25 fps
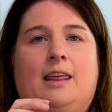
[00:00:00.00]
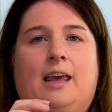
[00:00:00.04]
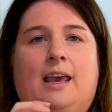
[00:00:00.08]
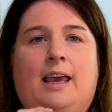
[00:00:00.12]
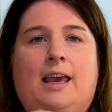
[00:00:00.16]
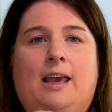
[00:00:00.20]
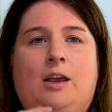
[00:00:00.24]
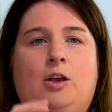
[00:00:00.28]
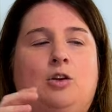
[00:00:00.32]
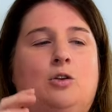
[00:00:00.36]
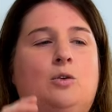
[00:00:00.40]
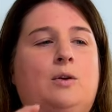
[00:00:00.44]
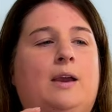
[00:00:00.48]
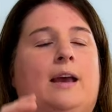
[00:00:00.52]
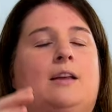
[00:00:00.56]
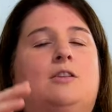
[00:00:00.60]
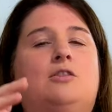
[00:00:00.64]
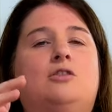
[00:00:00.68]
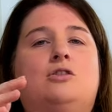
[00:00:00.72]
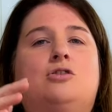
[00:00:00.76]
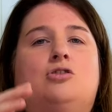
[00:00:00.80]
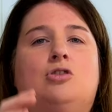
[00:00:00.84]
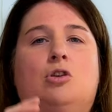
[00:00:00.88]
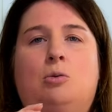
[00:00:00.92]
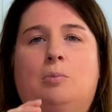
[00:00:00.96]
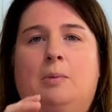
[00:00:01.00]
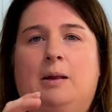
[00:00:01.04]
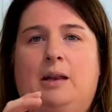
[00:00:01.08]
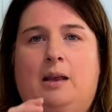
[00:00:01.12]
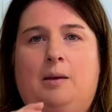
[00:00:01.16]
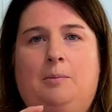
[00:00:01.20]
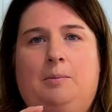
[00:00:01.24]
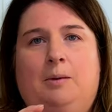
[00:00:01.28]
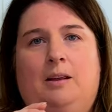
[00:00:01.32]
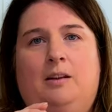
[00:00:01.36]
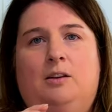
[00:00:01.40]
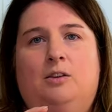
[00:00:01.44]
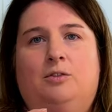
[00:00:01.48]
they, you get so many
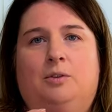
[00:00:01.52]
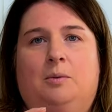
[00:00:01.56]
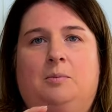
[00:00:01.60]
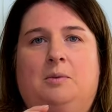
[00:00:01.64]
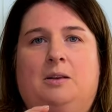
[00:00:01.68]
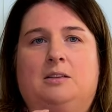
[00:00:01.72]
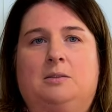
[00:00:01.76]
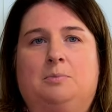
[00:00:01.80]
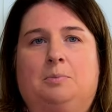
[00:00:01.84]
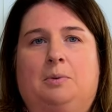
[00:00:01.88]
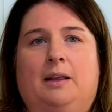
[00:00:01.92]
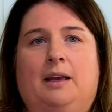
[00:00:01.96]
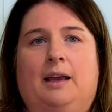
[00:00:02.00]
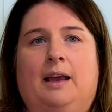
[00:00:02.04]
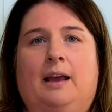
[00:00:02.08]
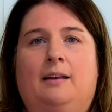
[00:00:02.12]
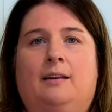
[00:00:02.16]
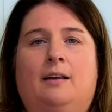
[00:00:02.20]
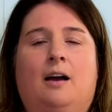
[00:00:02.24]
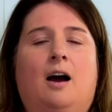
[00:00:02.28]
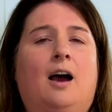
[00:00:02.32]
beans from this plant.